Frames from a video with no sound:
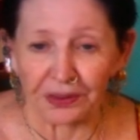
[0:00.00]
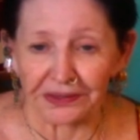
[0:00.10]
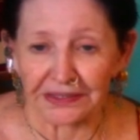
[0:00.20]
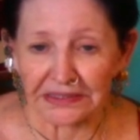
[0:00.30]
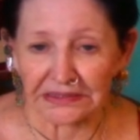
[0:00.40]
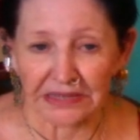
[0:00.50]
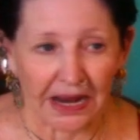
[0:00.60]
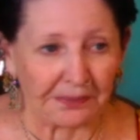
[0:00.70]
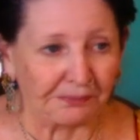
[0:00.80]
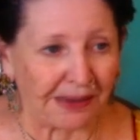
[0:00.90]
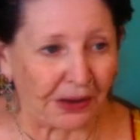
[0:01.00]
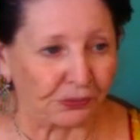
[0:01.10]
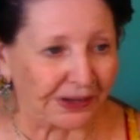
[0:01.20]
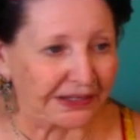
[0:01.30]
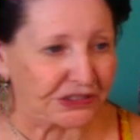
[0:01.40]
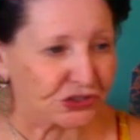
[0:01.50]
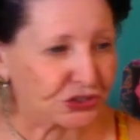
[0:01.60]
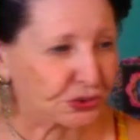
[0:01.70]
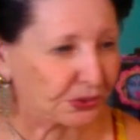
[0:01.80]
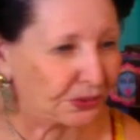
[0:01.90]
at this time, about ready to
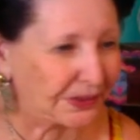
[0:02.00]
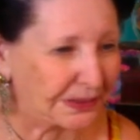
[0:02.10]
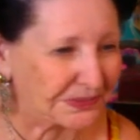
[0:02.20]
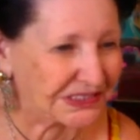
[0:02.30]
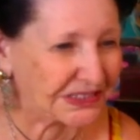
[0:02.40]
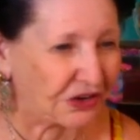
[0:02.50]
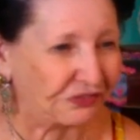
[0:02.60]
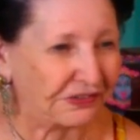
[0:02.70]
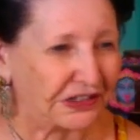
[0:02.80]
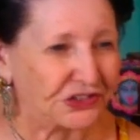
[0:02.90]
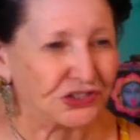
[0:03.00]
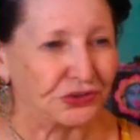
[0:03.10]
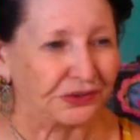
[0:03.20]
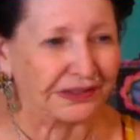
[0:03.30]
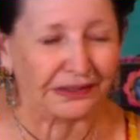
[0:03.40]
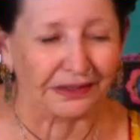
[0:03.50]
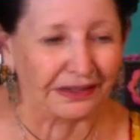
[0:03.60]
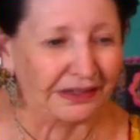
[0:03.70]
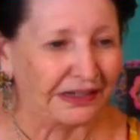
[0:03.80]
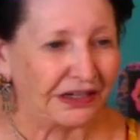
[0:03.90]
screw himself into the
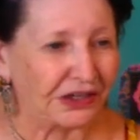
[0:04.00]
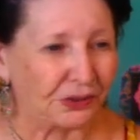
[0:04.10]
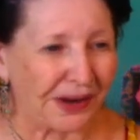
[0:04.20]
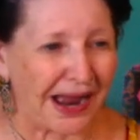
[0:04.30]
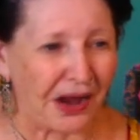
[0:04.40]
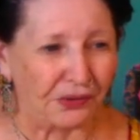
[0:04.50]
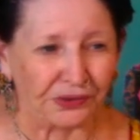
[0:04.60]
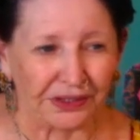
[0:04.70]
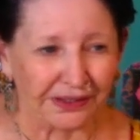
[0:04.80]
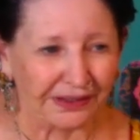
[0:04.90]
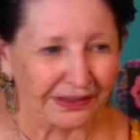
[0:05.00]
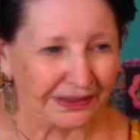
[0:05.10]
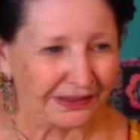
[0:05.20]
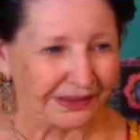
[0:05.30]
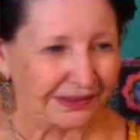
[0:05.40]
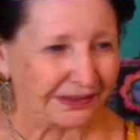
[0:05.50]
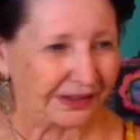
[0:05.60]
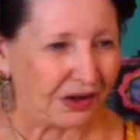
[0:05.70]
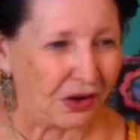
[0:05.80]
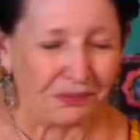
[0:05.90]
ground.
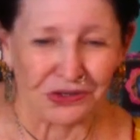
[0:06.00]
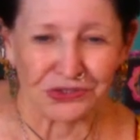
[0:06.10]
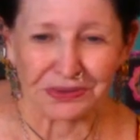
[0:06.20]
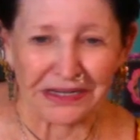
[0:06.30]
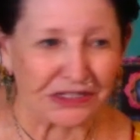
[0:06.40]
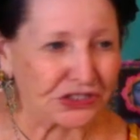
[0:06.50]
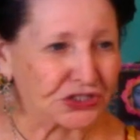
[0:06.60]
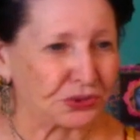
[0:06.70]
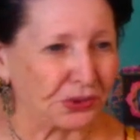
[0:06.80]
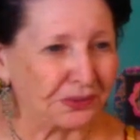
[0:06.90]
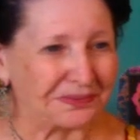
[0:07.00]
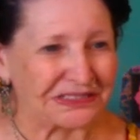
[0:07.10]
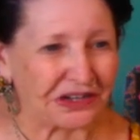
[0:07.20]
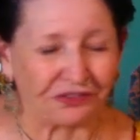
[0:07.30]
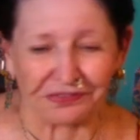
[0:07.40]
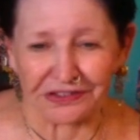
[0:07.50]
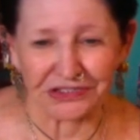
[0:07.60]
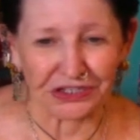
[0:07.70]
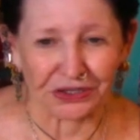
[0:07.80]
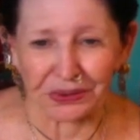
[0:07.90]
Almost ready to screw himself
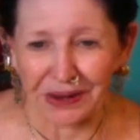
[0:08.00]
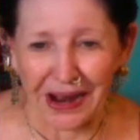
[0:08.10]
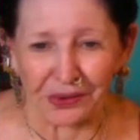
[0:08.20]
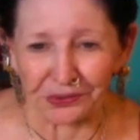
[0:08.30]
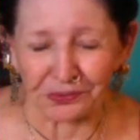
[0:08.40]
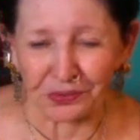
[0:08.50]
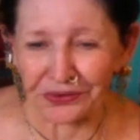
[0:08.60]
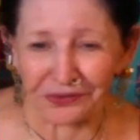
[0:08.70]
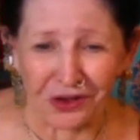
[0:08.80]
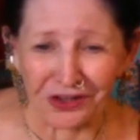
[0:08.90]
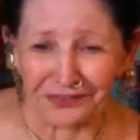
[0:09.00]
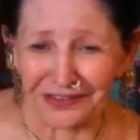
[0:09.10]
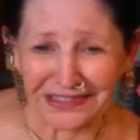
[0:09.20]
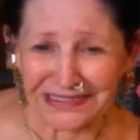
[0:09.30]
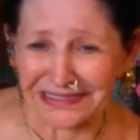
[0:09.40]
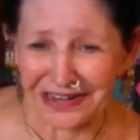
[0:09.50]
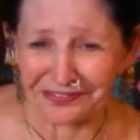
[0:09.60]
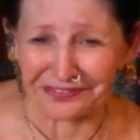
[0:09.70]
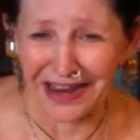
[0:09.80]
into the ground with all of this stuff